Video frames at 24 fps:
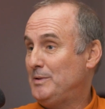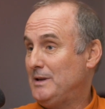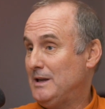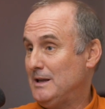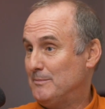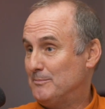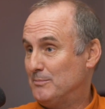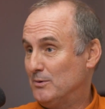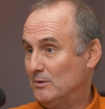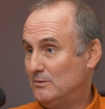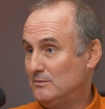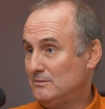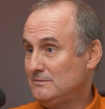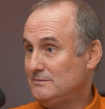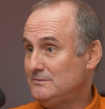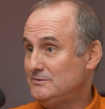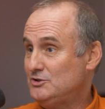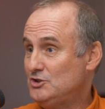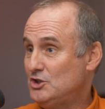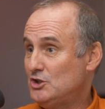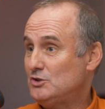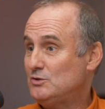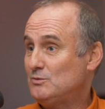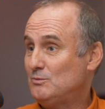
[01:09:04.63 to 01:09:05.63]
people
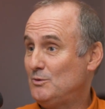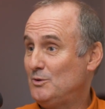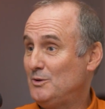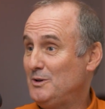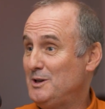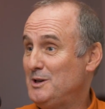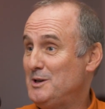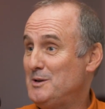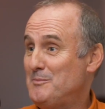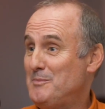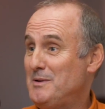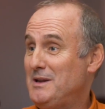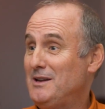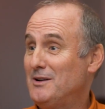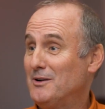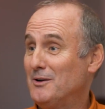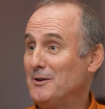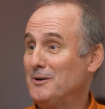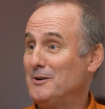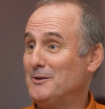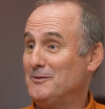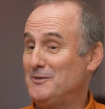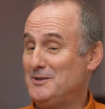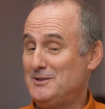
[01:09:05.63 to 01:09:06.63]
just wanted to be
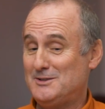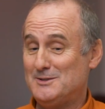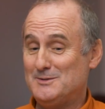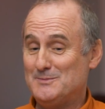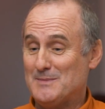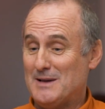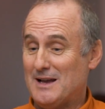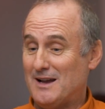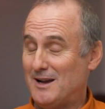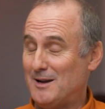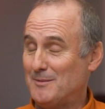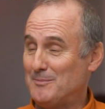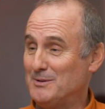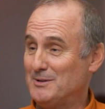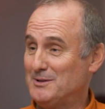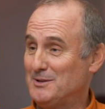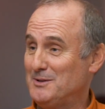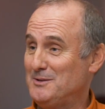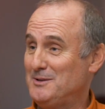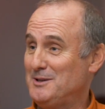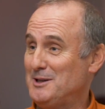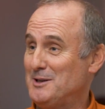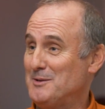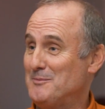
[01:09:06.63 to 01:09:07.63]
heard. This is my
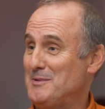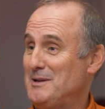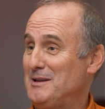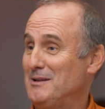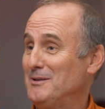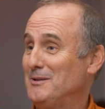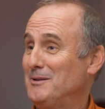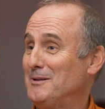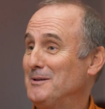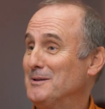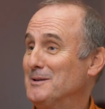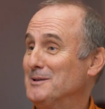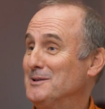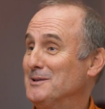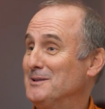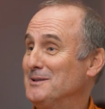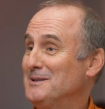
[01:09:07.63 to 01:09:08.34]
opportunity to be heard.